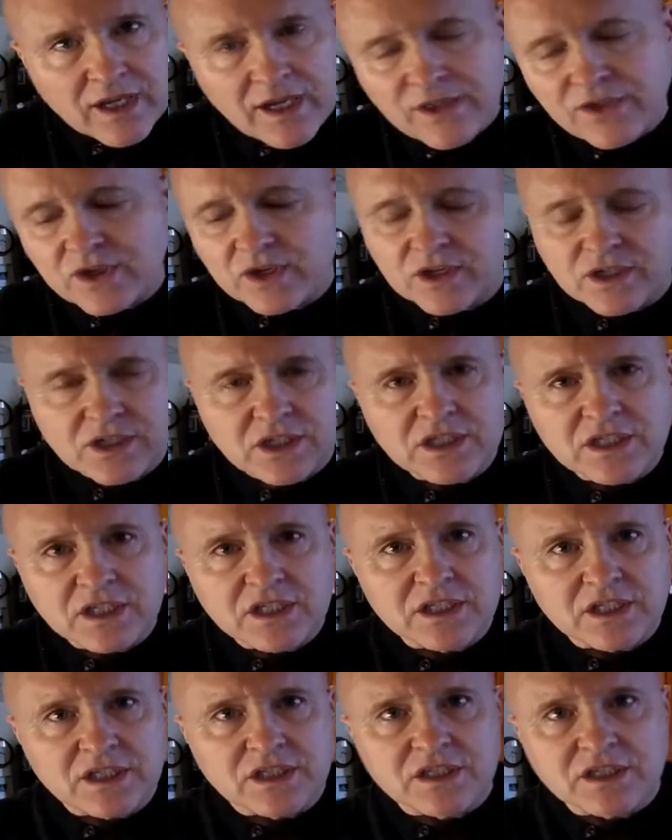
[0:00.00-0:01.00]
get the
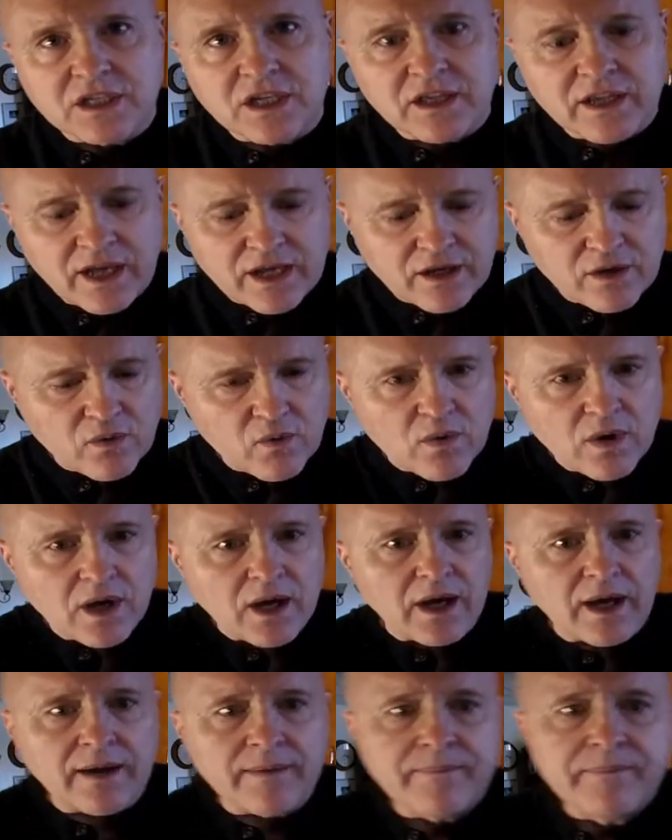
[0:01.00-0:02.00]
consistency that you
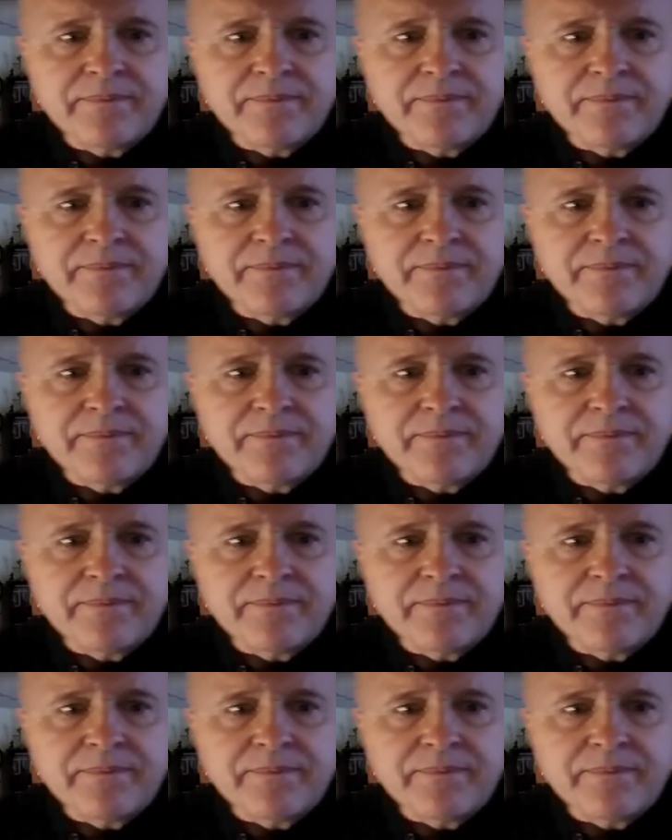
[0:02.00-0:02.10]
want.